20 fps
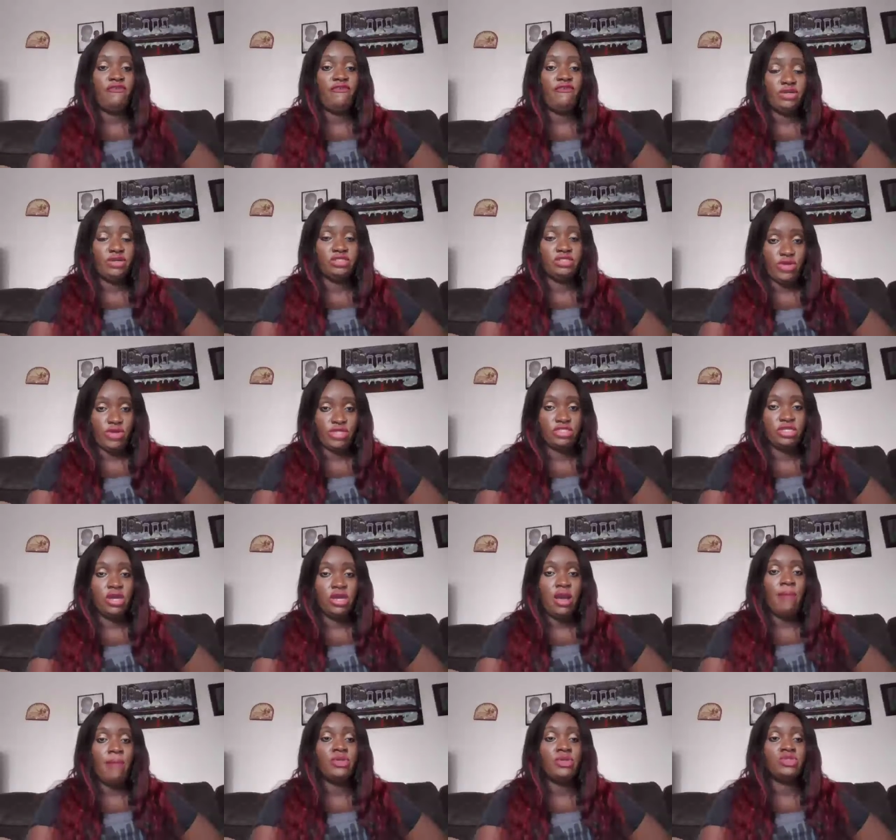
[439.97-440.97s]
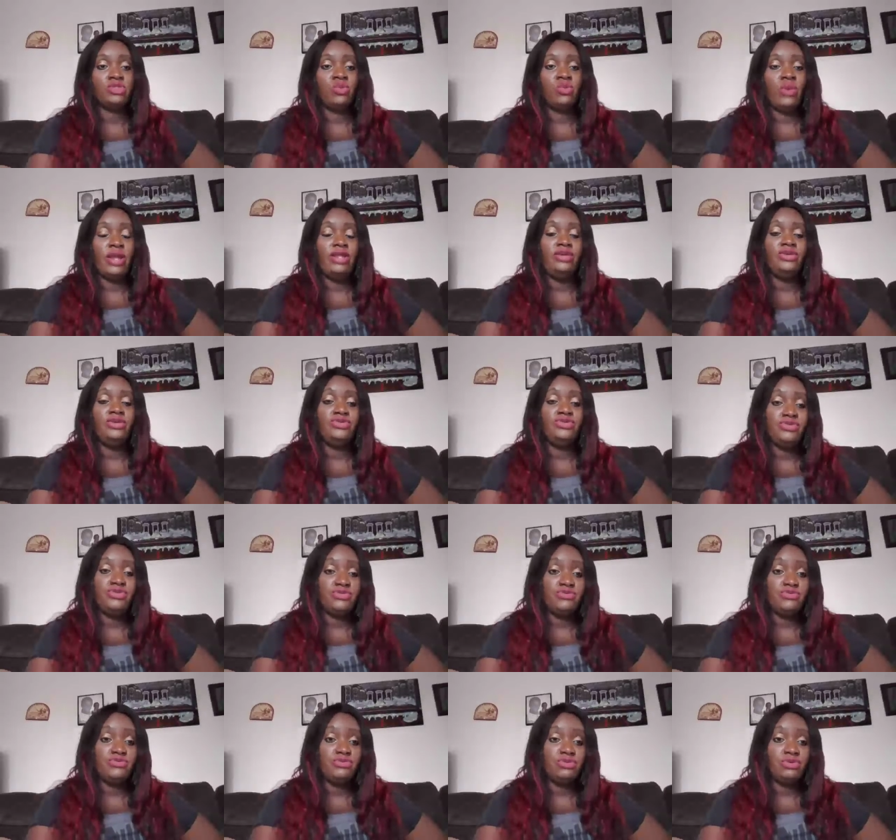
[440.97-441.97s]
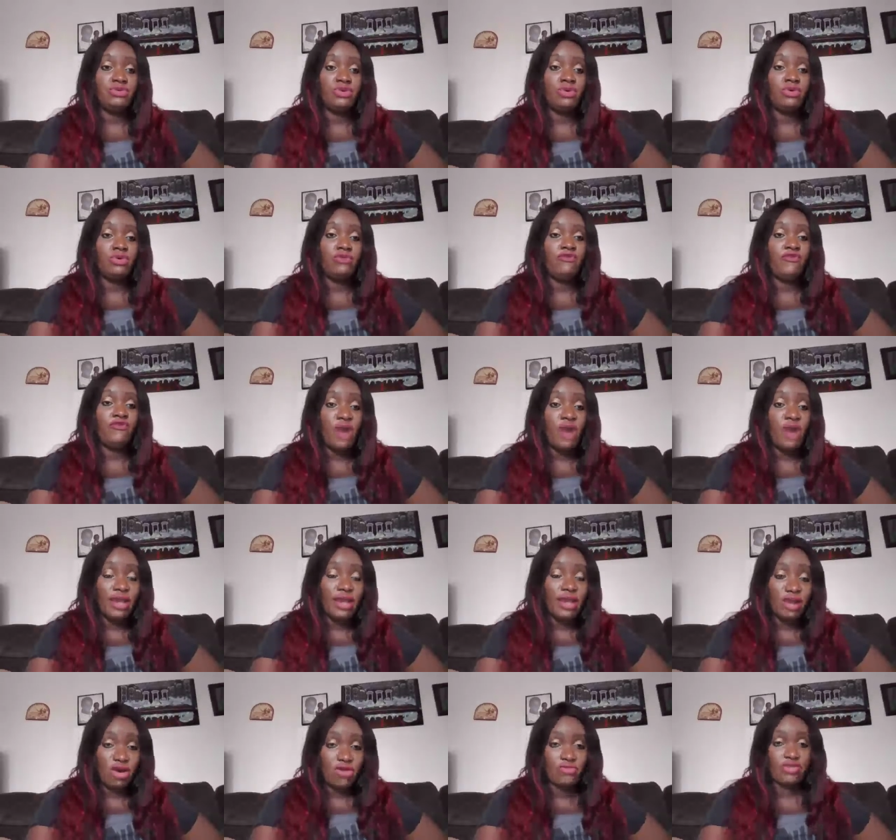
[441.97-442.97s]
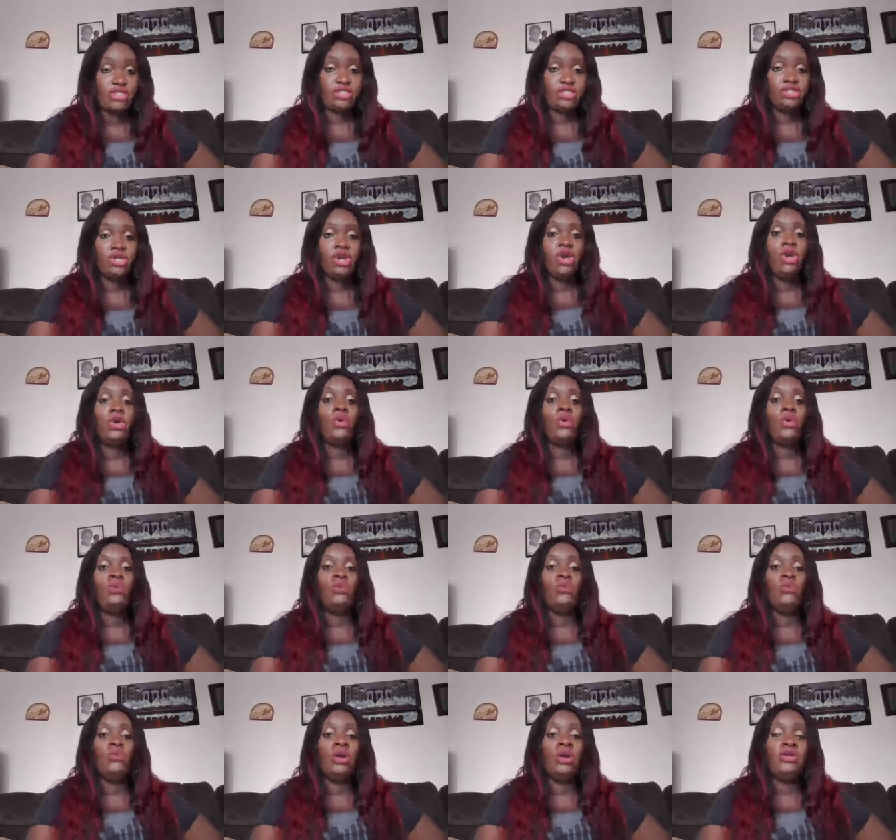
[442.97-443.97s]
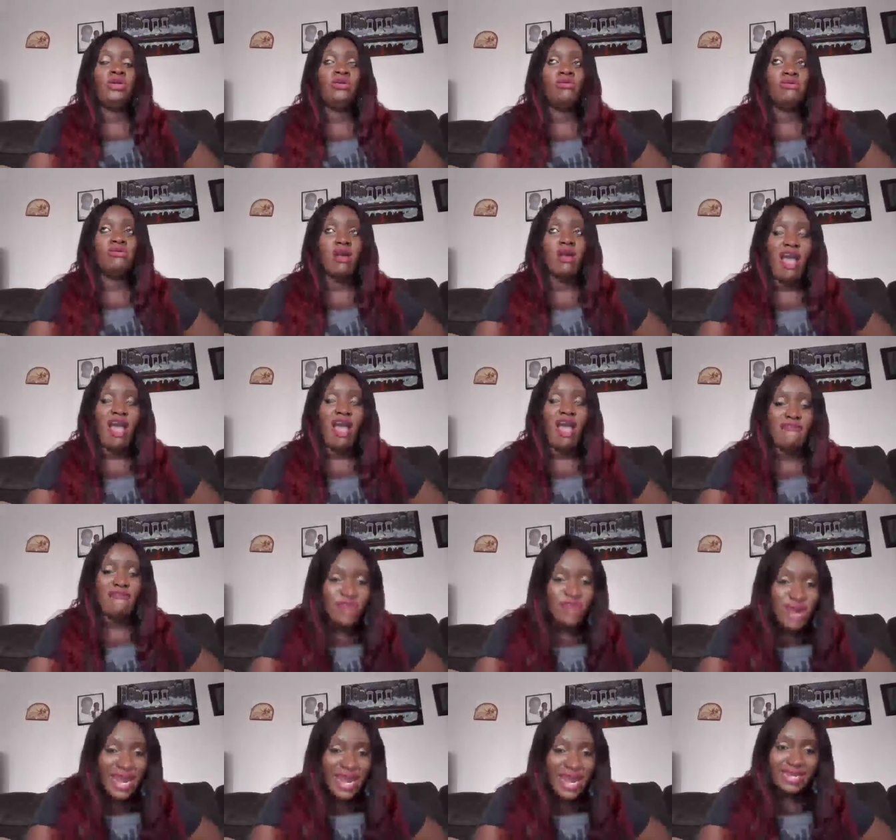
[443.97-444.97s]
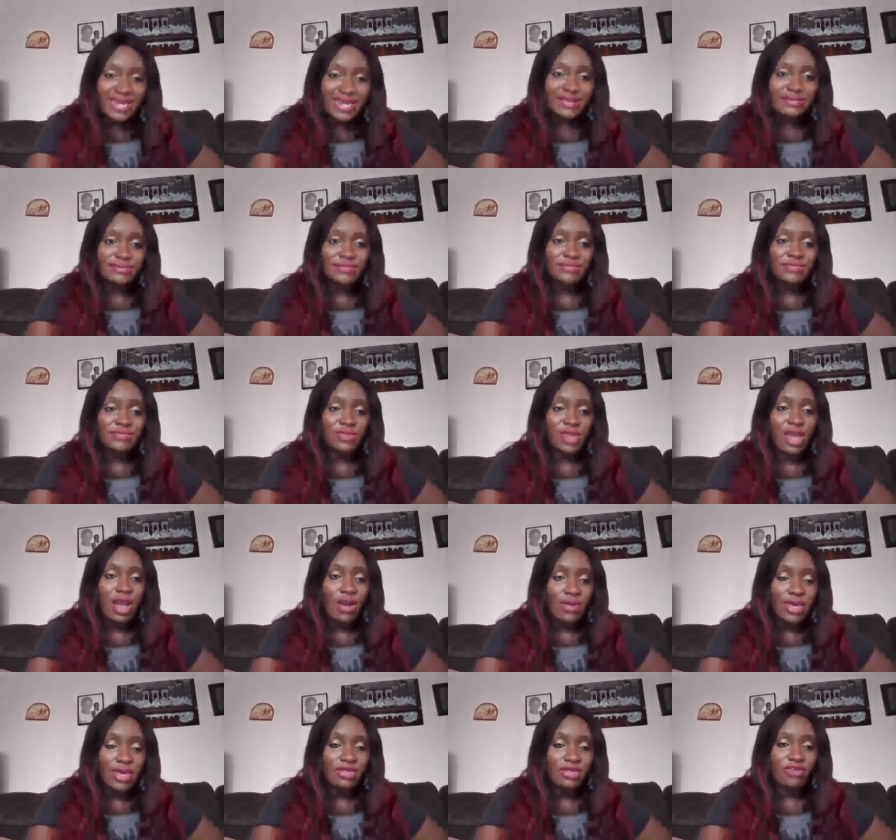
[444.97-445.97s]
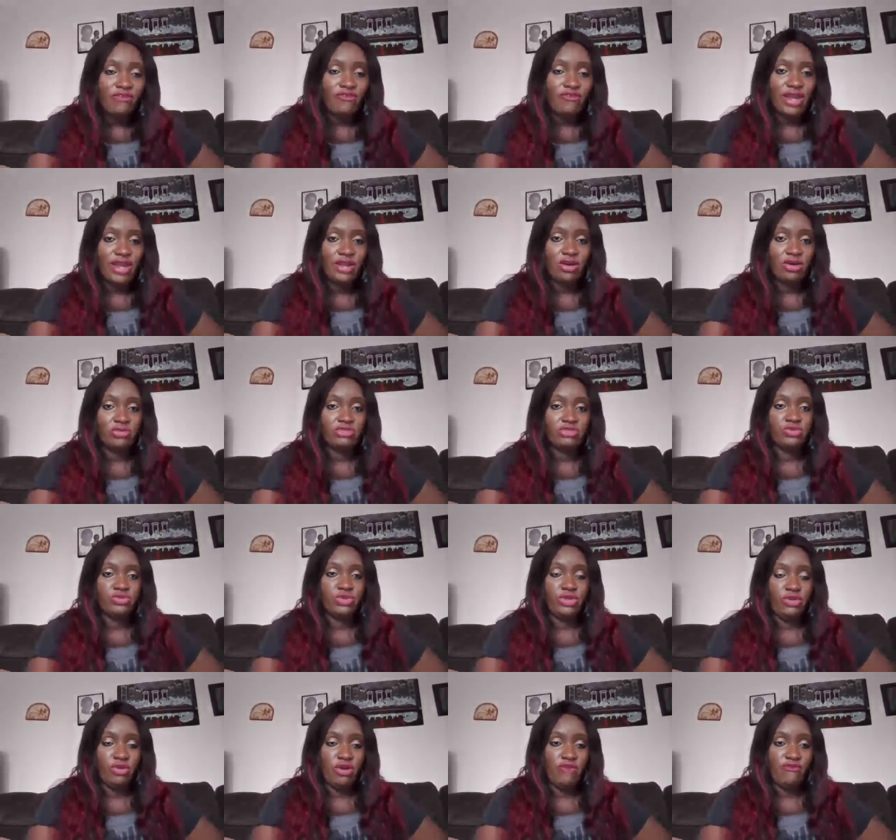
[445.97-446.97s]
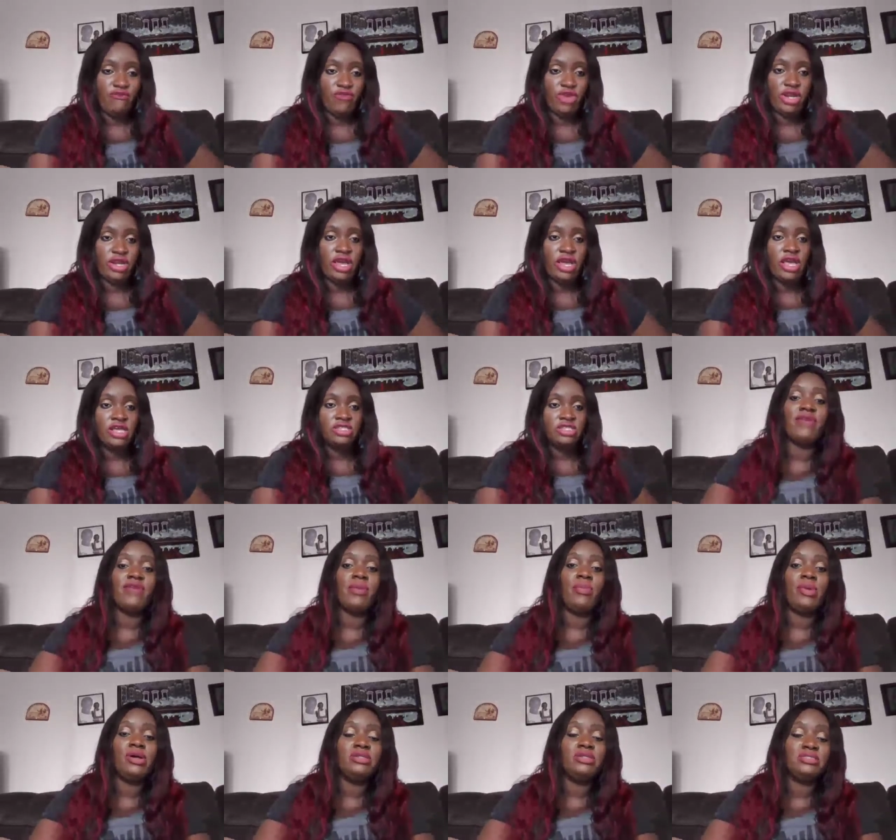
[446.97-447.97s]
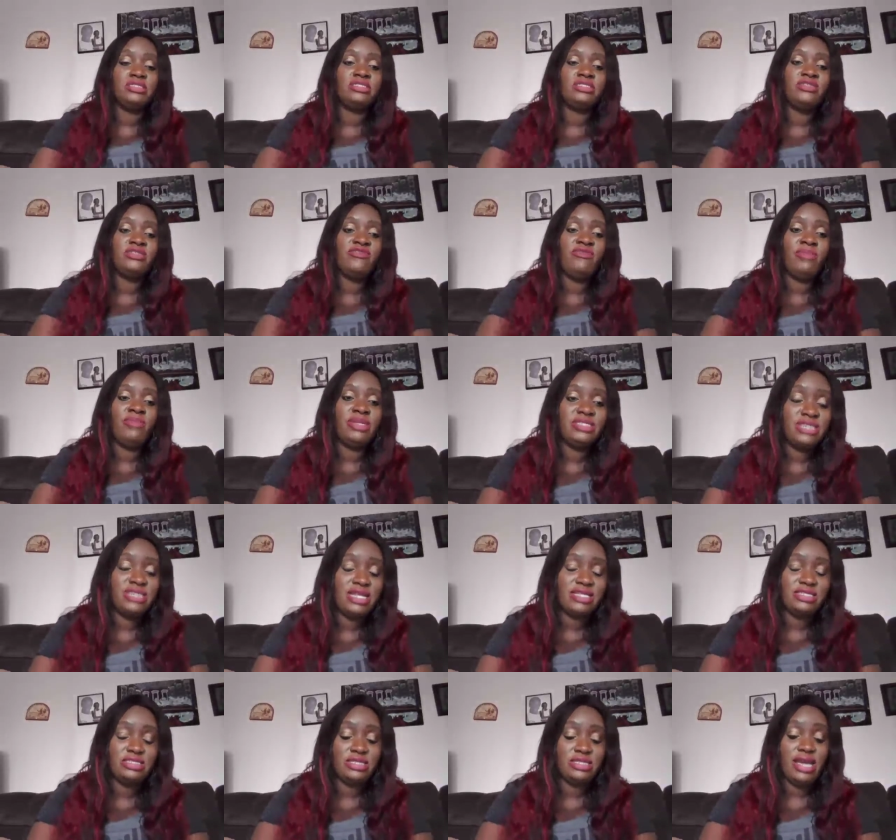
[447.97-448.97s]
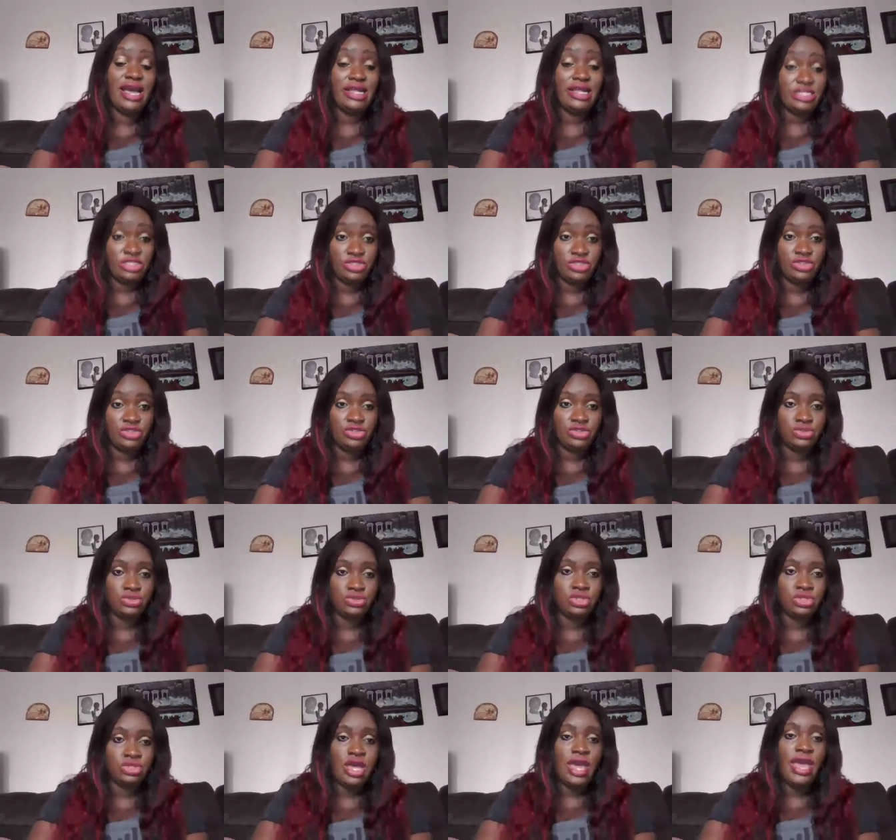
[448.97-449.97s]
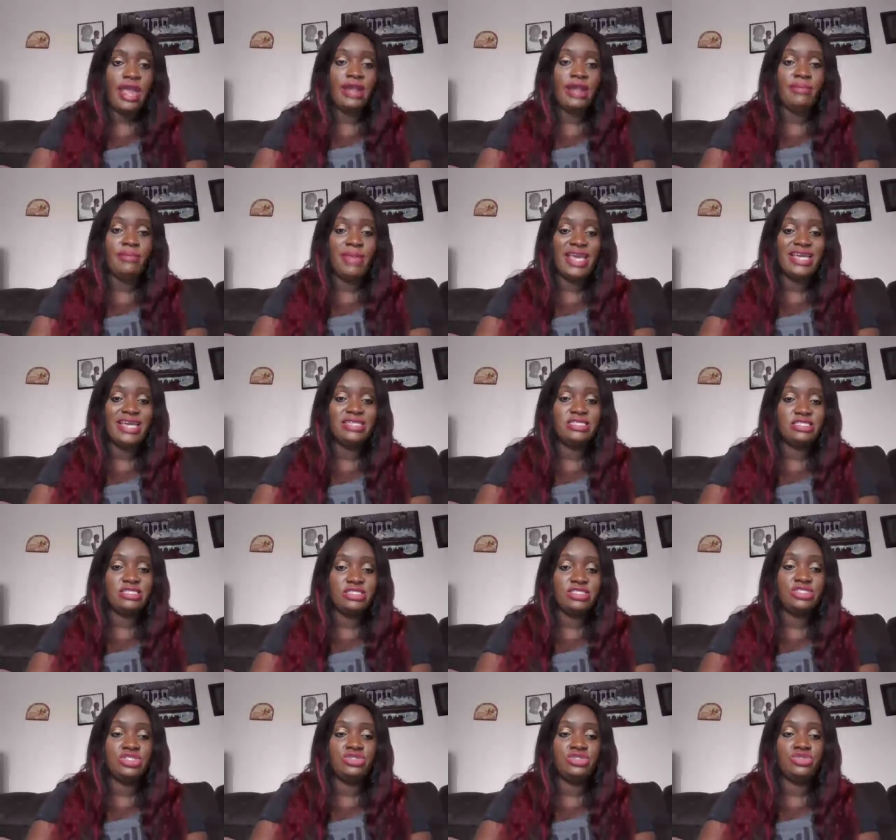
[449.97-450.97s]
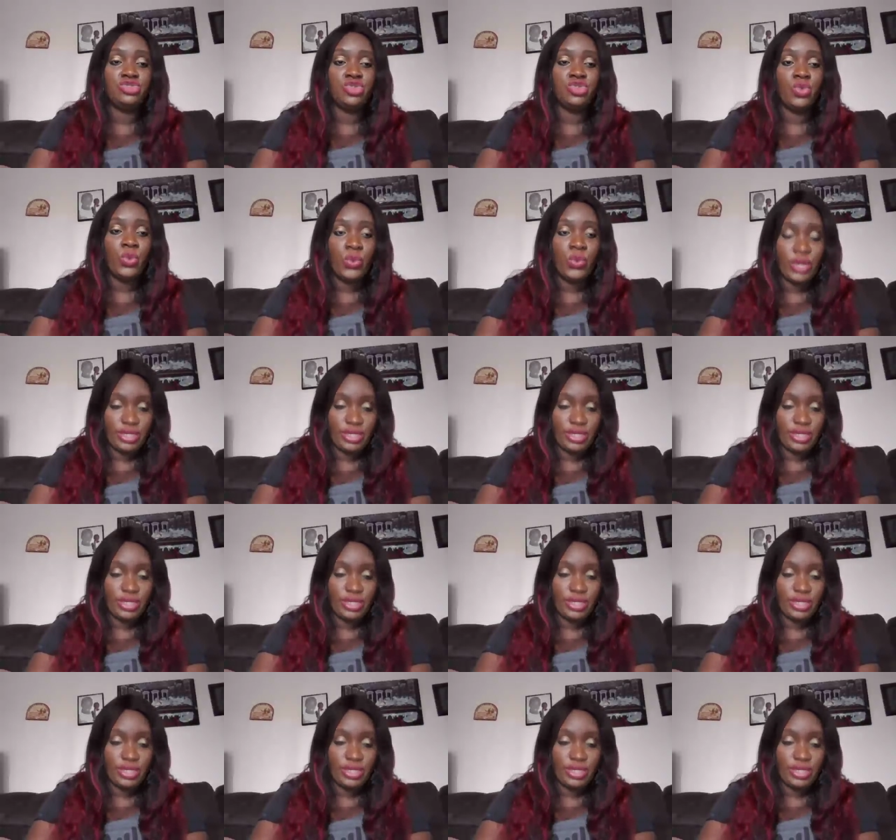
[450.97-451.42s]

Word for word: Do find courage when you are afraid. How can you find courage when you're afraid? So the first thing is to have a positive mentality attitude and make a decision to win.